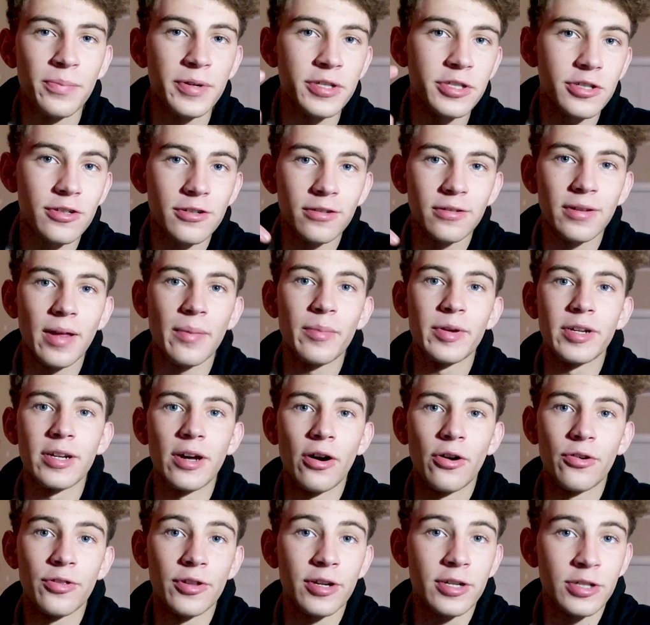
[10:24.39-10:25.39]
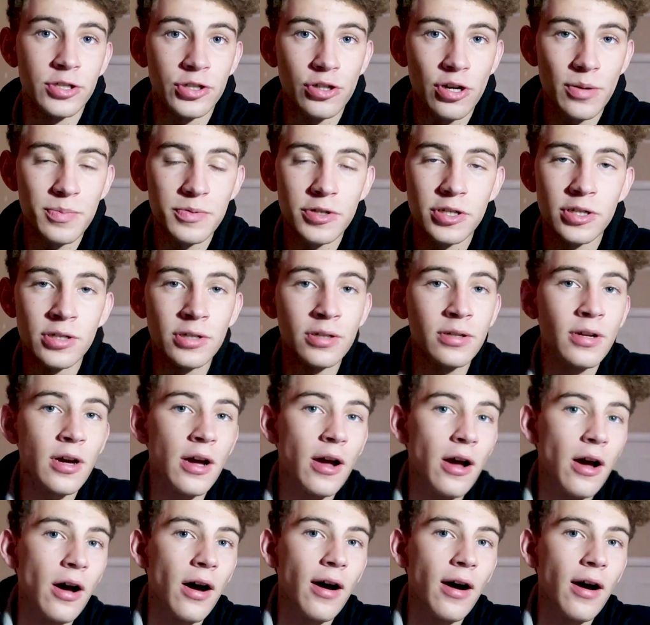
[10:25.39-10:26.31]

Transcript: be sure to let me know in the description,